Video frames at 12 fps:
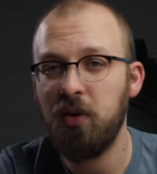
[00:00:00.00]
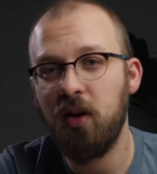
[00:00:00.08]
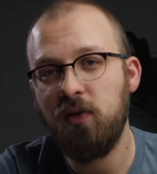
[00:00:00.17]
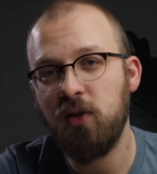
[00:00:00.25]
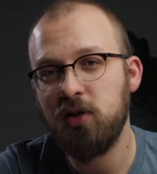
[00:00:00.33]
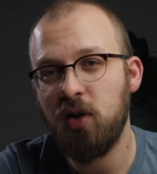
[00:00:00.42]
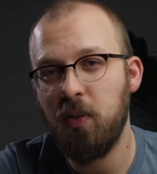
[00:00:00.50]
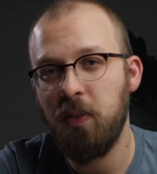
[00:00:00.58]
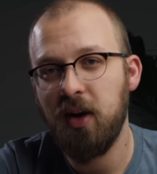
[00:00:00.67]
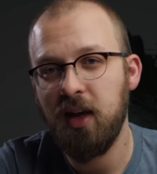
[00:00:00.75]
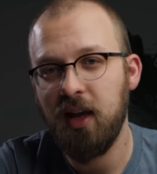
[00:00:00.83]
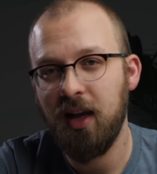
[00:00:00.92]
be our first
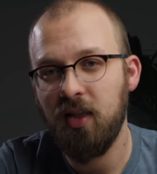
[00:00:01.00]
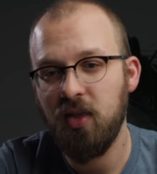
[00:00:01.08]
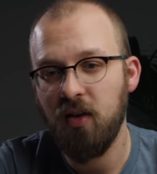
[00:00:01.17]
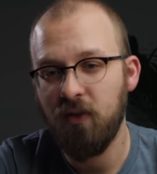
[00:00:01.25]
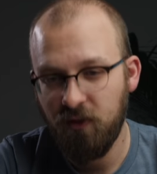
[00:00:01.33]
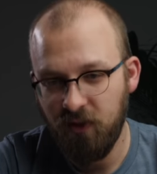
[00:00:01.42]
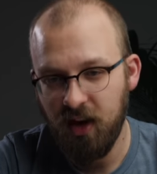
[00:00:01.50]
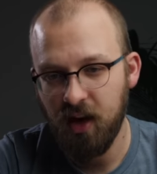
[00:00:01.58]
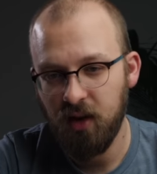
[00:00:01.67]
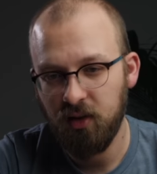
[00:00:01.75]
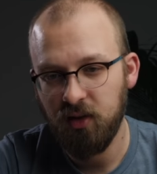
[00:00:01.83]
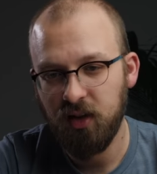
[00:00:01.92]
company in the
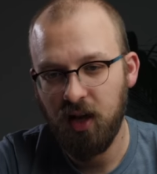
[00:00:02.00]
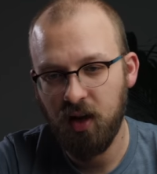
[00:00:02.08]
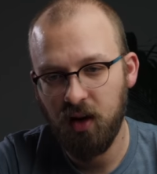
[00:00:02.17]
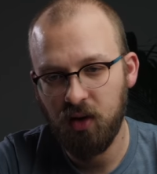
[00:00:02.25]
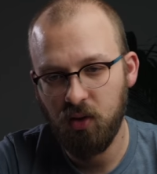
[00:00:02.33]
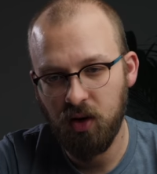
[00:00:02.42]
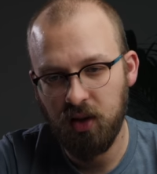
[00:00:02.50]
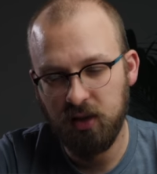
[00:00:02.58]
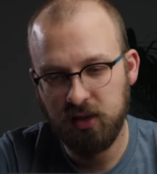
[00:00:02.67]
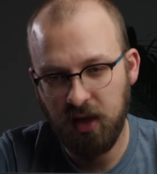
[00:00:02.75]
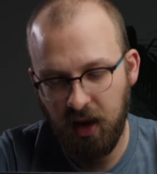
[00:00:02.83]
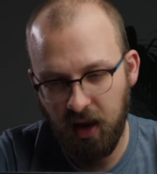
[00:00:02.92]
fail category.
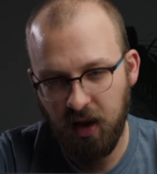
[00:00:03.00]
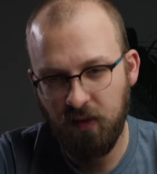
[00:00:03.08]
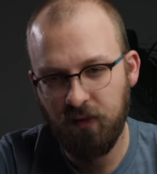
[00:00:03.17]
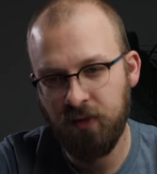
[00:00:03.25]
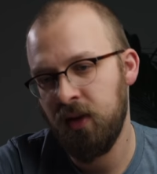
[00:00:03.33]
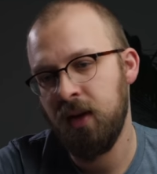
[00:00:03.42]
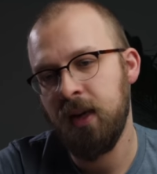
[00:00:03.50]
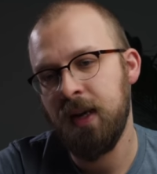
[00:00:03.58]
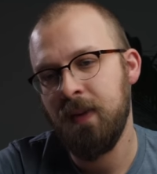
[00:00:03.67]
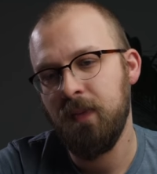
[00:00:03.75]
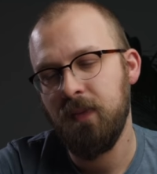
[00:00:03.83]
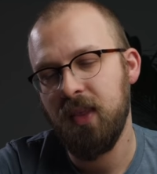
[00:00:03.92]
That's an F.
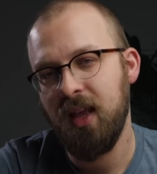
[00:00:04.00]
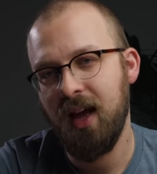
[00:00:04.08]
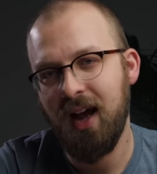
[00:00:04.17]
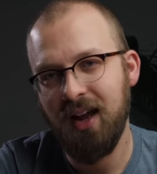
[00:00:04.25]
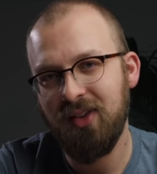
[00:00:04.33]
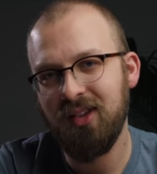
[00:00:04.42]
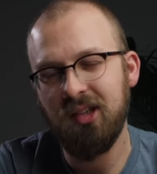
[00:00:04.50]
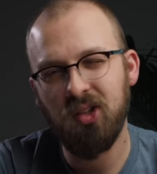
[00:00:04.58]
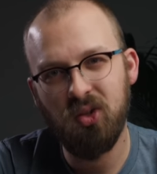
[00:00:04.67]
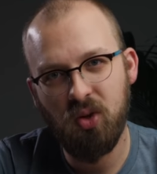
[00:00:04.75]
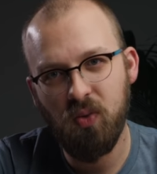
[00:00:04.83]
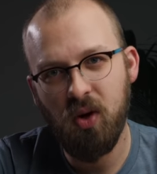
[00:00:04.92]
I think the
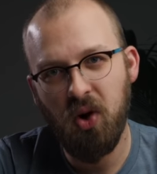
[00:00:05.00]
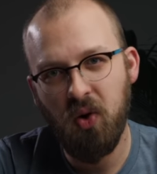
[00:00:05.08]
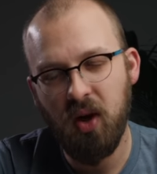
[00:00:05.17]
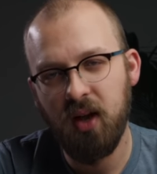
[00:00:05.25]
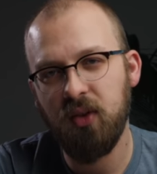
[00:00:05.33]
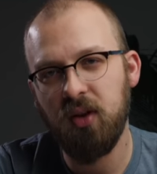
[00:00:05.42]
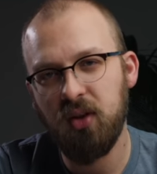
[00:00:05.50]
Duo and the